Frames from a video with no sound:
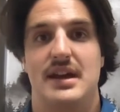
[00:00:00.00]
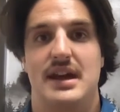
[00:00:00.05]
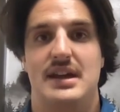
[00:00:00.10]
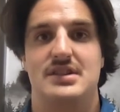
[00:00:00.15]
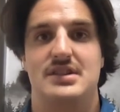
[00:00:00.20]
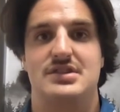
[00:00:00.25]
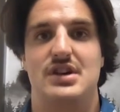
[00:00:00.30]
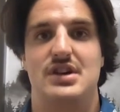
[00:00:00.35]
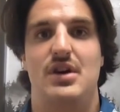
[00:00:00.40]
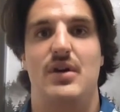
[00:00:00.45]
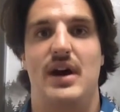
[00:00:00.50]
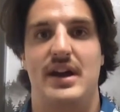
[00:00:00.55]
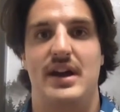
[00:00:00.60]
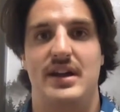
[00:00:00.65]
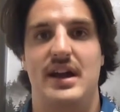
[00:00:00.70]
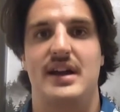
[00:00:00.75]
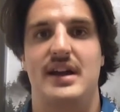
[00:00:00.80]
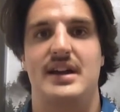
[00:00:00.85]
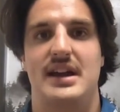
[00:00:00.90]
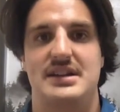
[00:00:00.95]
And so
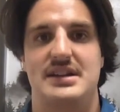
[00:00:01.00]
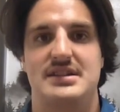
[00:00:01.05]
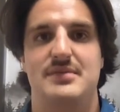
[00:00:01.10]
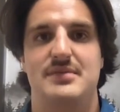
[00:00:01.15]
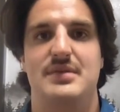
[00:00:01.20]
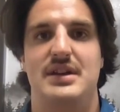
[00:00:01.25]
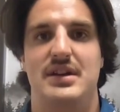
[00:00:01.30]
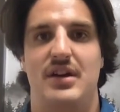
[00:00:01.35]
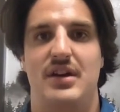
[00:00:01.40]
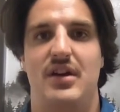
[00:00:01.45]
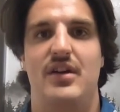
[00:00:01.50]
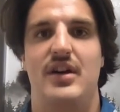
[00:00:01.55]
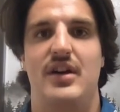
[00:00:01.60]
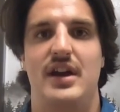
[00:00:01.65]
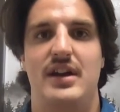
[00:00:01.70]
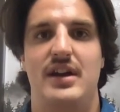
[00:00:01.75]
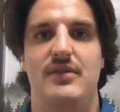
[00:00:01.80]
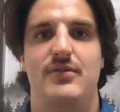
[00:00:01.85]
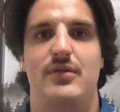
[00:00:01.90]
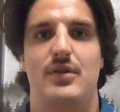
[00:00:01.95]
I got to be an
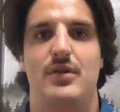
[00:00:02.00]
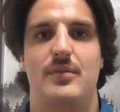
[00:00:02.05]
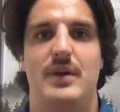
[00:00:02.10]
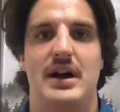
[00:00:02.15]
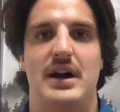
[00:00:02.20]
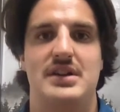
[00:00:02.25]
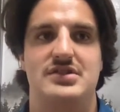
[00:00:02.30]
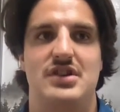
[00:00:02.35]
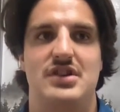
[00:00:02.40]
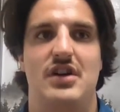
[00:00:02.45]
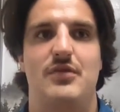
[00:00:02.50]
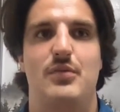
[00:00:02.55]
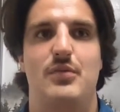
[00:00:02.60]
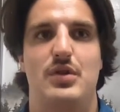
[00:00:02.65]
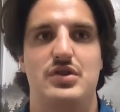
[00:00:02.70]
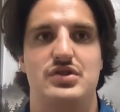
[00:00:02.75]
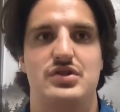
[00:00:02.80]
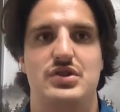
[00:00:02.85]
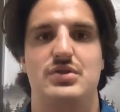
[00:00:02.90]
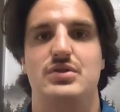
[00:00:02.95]
RA for my
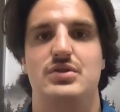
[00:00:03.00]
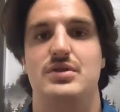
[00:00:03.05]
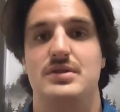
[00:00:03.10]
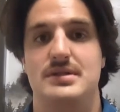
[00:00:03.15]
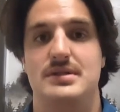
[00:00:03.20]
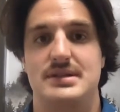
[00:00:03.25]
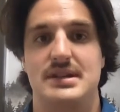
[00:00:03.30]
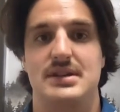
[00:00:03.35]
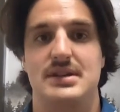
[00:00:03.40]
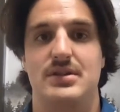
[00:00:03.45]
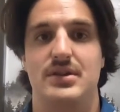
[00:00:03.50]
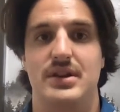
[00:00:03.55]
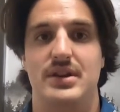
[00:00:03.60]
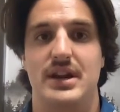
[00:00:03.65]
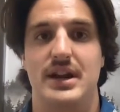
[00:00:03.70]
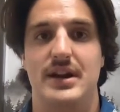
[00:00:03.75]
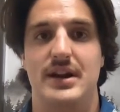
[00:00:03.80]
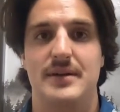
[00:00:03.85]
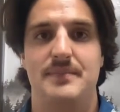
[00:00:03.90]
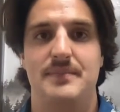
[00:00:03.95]
sophomore, junior, and senior
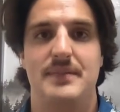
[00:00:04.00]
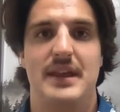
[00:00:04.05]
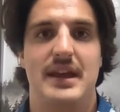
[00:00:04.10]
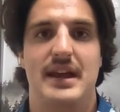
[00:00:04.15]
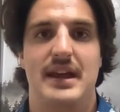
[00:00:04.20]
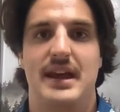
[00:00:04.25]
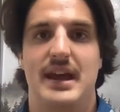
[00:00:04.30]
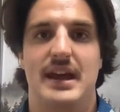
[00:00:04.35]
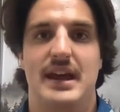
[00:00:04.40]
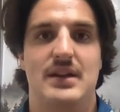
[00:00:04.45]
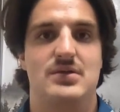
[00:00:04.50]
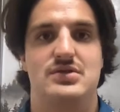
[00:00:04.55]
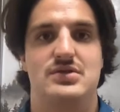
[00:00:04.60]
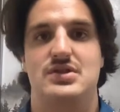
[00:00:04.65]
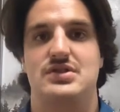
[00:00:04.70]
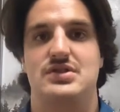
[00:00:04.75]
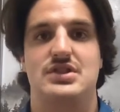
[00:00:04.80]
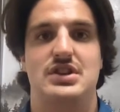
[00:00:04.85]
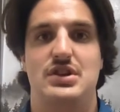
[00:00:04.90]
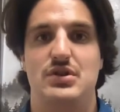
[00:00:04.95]
year. And it was
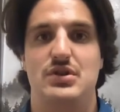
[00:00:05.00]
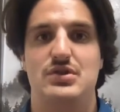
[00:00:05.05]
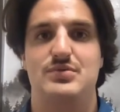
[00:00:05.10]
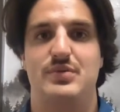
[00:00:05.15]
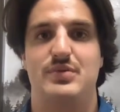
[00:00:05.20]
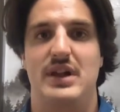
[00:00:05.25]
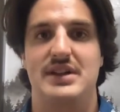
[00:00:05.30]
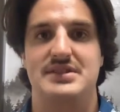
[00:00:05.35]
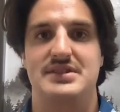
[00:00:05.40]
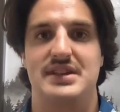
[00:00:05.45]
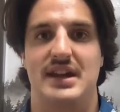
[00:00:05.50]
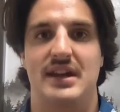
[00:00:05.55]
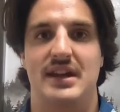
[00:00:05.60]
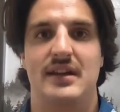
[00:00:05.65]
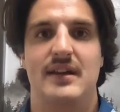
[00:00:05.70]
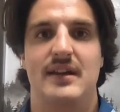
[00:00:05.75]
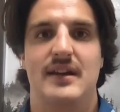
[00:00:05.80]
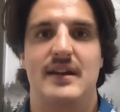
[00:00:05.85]
just a huge blessing.